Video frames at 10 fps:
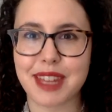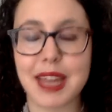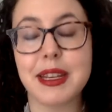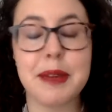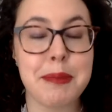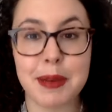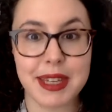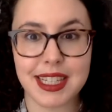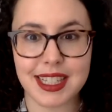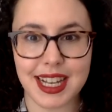And
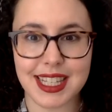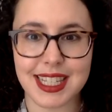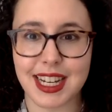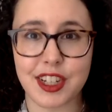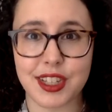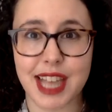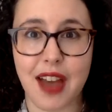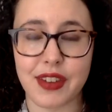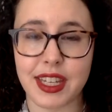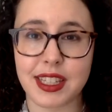maybe it does, and I just
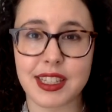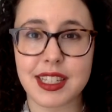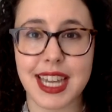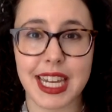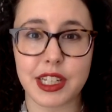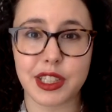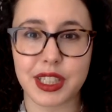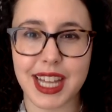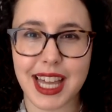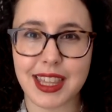haven't taken a
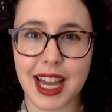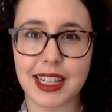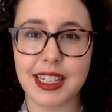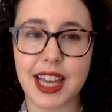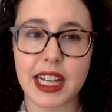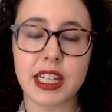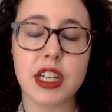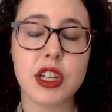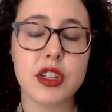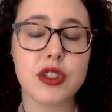look at that yet.
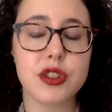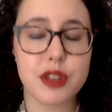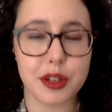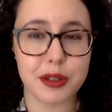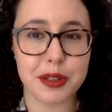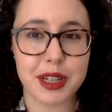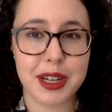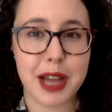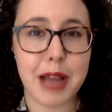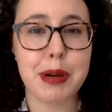So
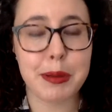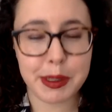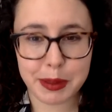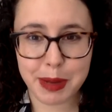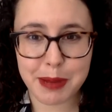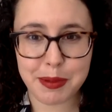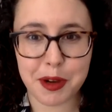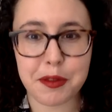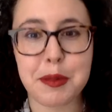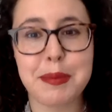I probably would buy
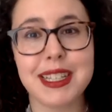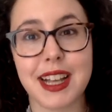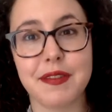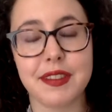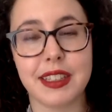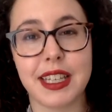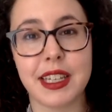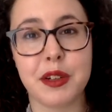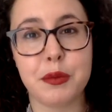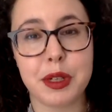both, but
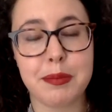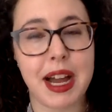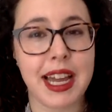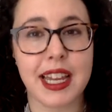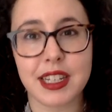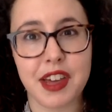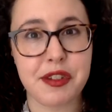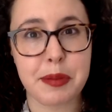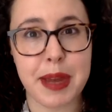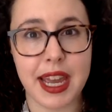definitely would buy
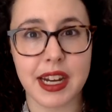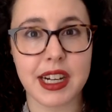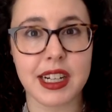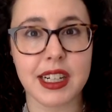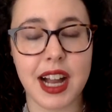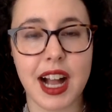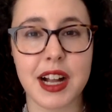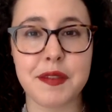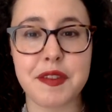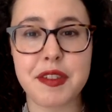another pair
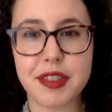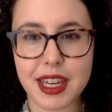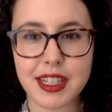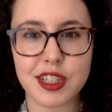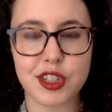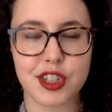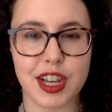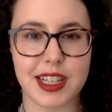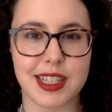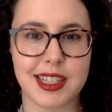of Thinx
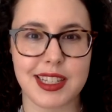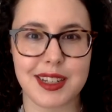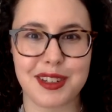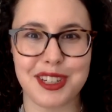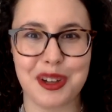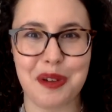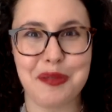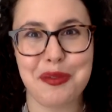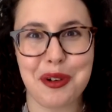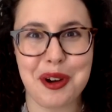just,
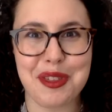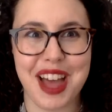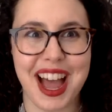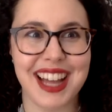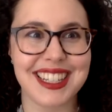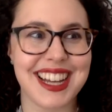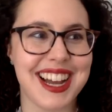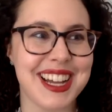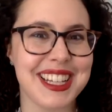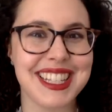for
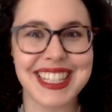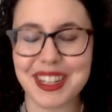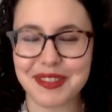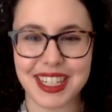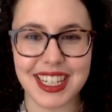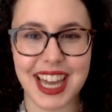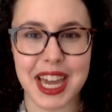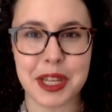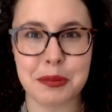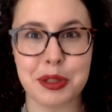that safety
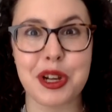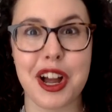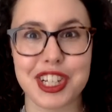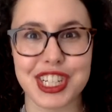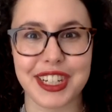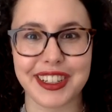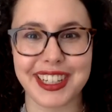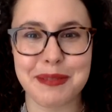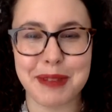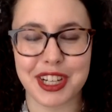and
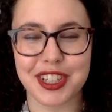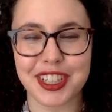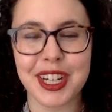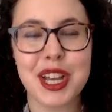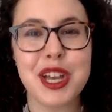precautionary measure.